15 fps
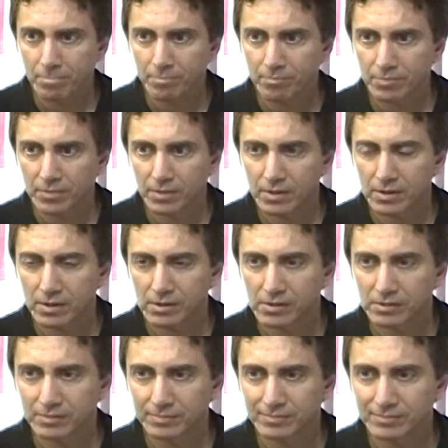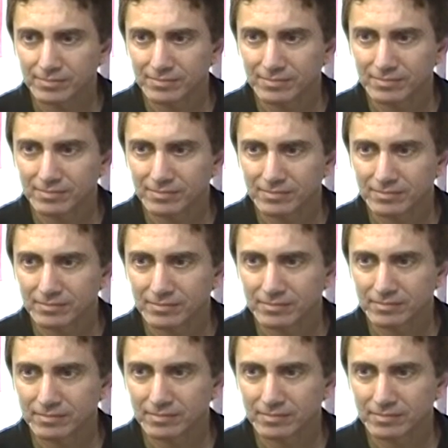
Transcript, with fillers: No, that's a fiscal issue.